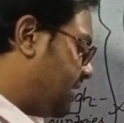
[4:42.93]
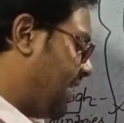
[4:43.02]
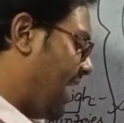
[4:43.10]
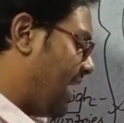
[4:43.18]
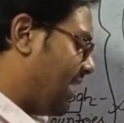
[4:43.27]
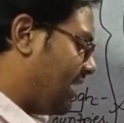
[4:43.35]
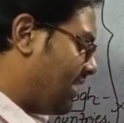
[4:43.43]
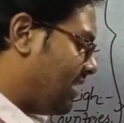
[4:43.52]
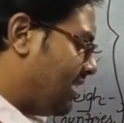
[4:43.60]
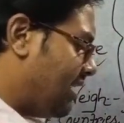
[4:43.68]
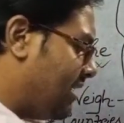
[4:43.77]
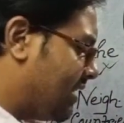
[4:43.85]
than
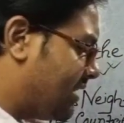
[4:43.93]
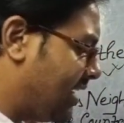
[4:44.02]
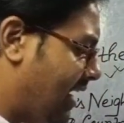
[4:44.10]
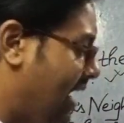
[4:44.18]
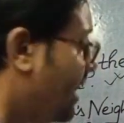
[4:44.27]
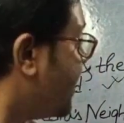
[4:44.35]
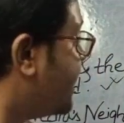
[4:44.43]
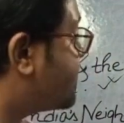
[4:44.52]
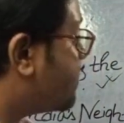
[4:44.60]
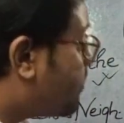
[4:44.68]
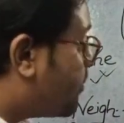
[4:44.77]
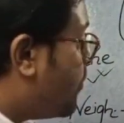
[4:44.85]

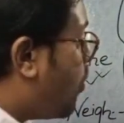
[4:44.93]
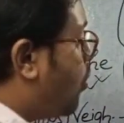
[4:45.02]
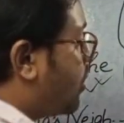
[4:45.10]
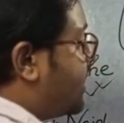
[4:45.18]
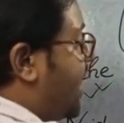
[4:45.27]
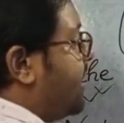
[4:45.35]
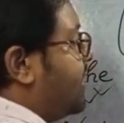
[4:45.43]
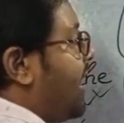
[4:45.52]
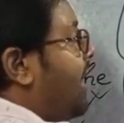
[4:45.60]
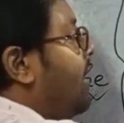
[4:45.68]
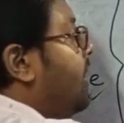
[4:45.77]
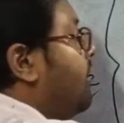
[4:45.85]
more than
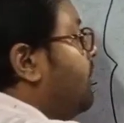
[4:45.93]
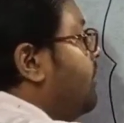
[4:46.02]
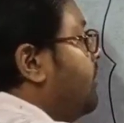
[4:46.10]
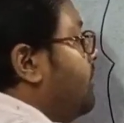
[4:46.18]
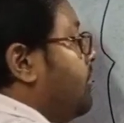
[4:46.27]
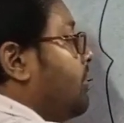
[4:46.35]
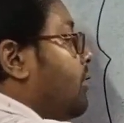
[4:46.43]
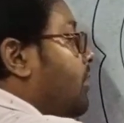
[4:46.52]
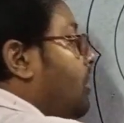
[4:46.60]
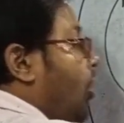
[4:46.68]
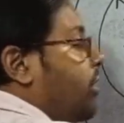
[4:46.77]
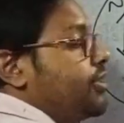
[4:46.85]
the
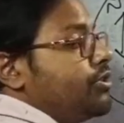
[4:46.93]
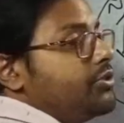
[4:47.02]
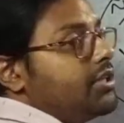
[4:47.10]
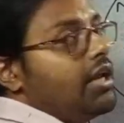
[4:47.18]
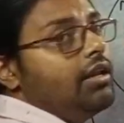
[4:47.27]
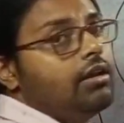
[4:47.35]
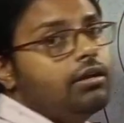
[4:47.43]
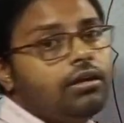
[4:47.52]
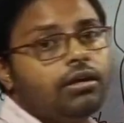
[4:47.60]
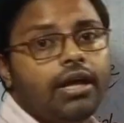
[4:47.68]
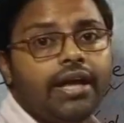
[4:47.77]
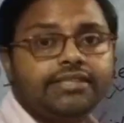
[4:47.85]
longitudinal
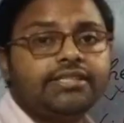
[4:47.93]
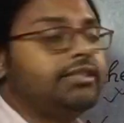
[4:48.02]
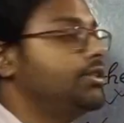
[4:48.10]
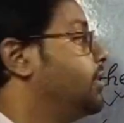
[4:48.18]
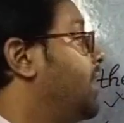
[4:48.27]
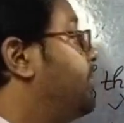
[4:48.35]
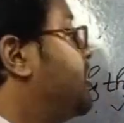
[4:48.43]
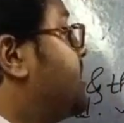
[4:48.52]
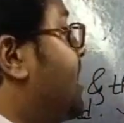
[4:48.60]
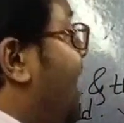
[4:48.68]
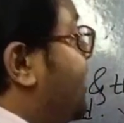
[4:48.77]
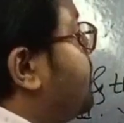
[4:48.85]
extension. That means
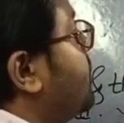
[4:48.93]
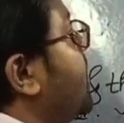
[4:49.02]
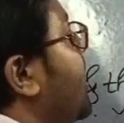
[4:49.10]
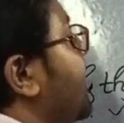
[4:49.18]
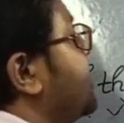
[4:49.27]
latitudinal